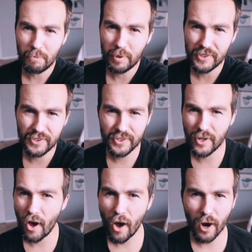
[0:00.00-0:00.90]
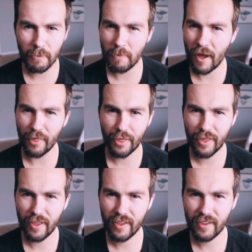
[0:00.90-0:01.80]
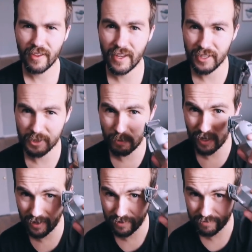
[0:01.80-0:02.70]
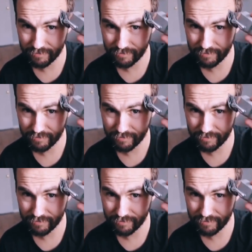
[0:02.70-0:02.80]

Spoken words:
Bizarre month it has been.